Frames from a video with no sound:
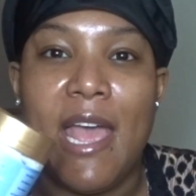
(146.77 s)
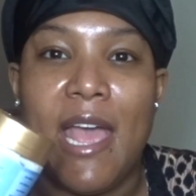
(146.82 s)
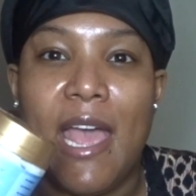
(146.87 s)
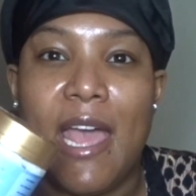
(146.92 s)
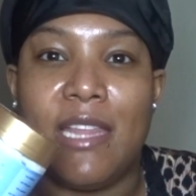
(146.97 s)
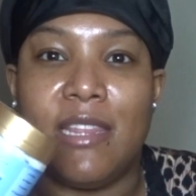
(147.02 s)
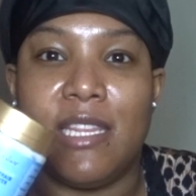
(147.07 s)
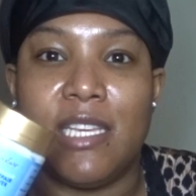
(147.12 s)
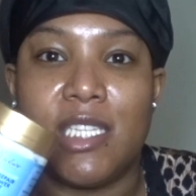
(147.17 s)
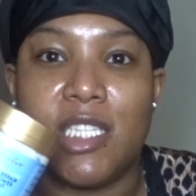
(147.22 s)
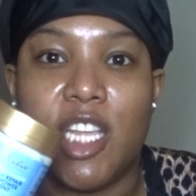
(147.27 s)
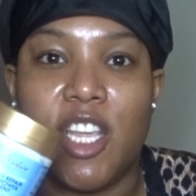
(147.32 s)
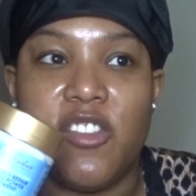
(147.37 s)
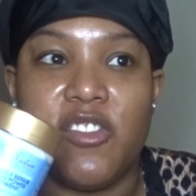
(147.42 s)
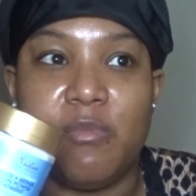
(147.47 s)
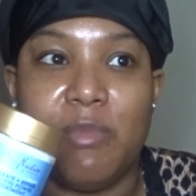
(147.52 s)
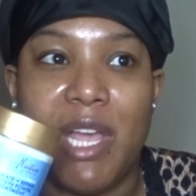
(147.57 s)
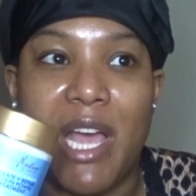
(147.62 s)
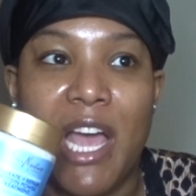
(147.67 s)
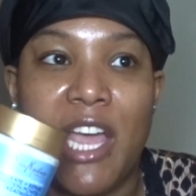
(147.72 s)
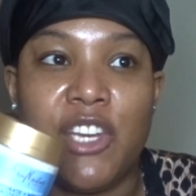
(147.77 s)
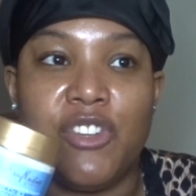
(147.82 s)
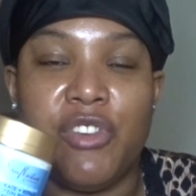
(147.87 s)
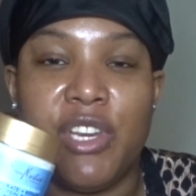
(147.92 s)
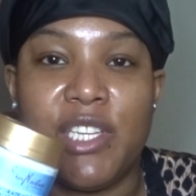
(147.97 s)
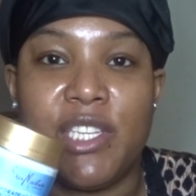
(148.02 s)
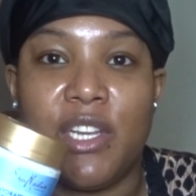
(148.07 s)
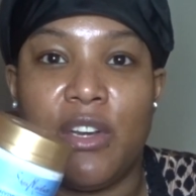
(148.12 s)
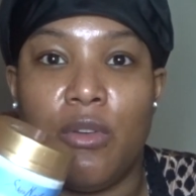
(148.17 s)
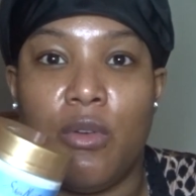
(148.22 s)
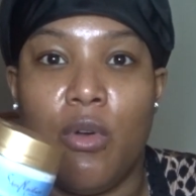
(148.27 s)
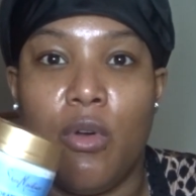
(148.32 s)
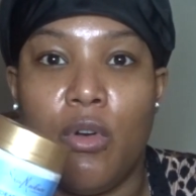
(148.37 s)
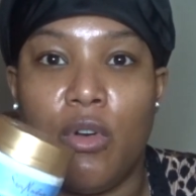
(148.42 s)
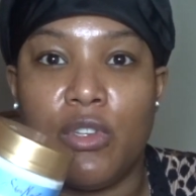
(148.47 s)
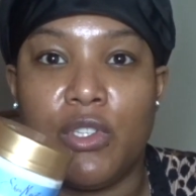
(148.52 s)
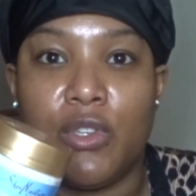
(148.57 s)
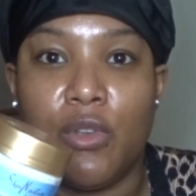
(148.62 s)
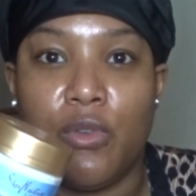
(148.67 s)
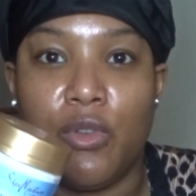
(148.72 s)
And this gives me hydration, and
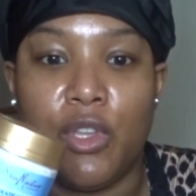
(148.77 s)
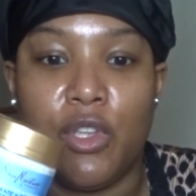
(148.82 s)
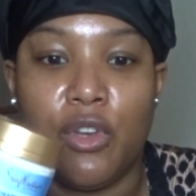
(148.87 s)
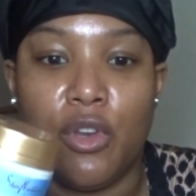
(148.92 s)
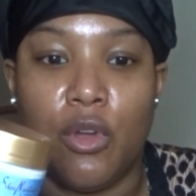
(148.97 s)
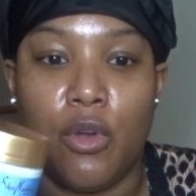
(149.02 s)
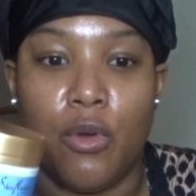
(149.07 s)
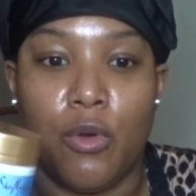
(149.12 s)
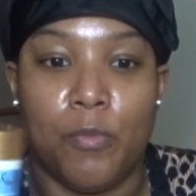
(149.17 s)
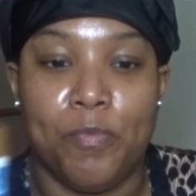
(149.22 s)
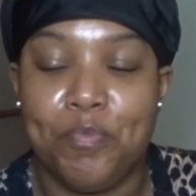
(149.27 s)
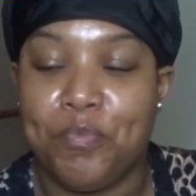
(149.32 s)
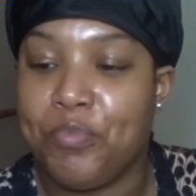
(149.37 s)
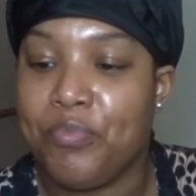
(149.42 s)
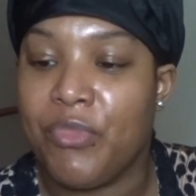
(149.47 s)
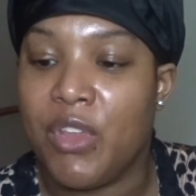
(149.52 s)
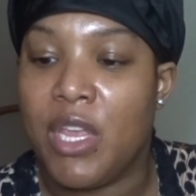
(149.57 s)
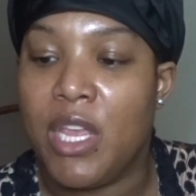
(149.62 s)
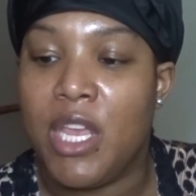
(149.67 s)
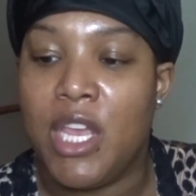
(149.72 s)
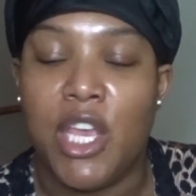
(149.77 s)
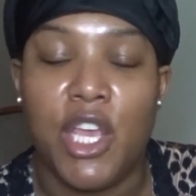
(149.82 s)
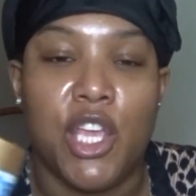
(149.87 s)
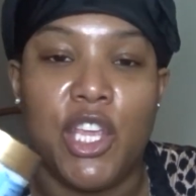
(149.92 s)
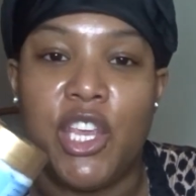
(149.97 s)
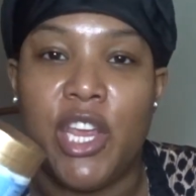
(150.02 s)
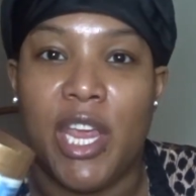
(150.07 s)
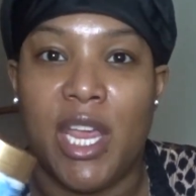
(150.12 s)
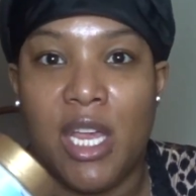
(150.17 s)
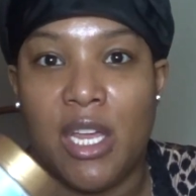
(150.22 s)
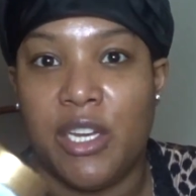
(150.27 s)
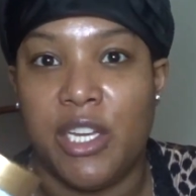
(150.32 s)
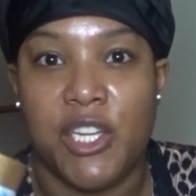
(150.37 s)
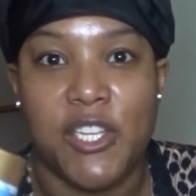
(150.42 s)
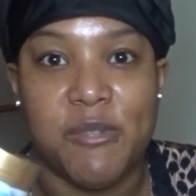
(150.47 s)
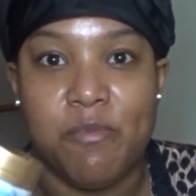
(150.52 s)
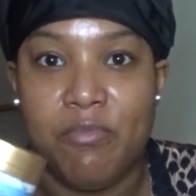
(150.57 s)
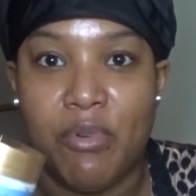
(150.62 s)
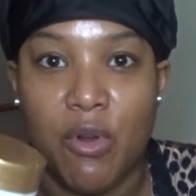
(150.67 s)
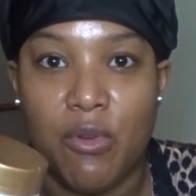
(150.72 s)
also your hair needs
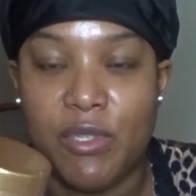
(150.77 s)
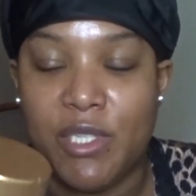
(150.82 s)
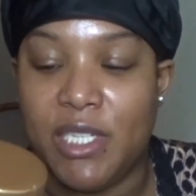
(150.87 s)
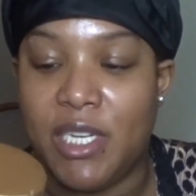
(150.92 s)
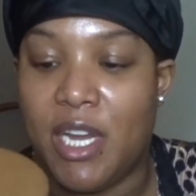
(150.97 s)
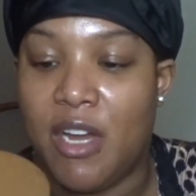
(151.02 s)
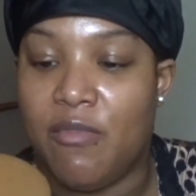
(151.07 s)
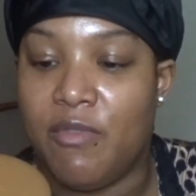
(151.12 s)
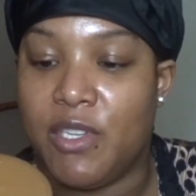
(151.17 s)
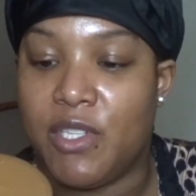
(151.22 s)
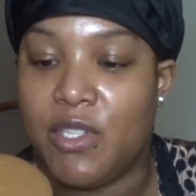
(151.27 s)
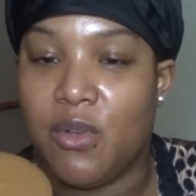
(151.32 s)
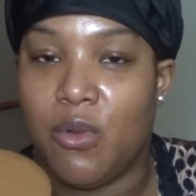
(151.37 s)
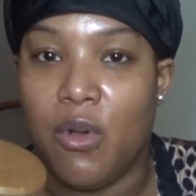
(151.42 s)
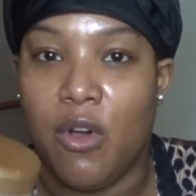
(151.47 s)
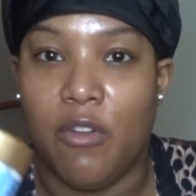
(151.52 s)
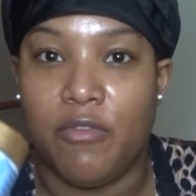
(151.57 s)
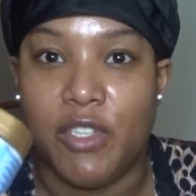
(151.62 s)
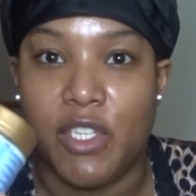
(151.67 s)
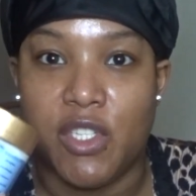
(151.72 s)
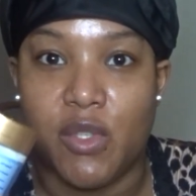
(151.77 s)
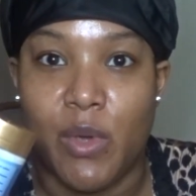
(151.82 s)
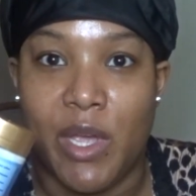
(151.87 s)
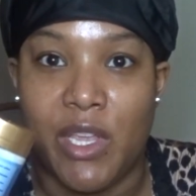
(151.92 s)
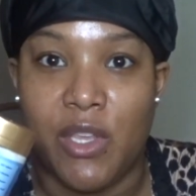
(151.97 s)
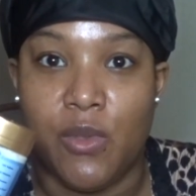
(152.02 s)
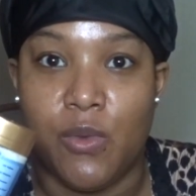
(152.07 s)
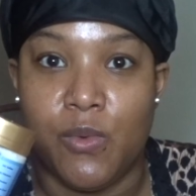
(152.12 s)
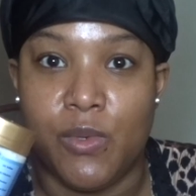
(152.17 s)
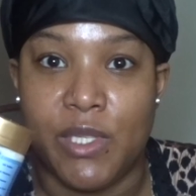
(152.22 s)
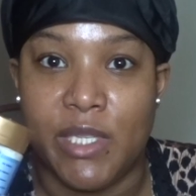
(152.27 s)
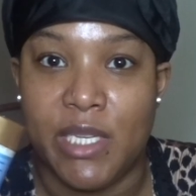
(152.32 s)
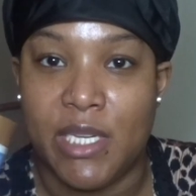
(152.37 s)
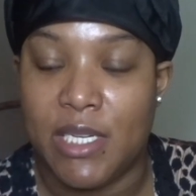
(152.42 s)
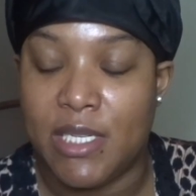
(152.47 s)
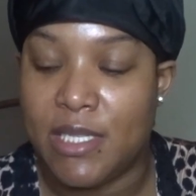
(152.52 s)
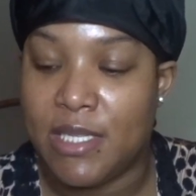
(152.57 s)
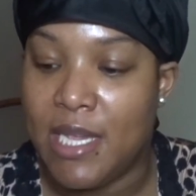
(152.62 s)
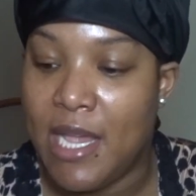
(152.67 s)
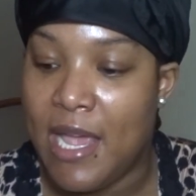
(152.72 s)
protein every so often, so I use
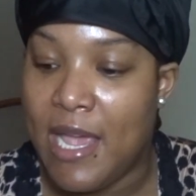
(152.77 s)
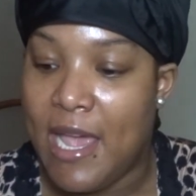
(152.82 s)
this.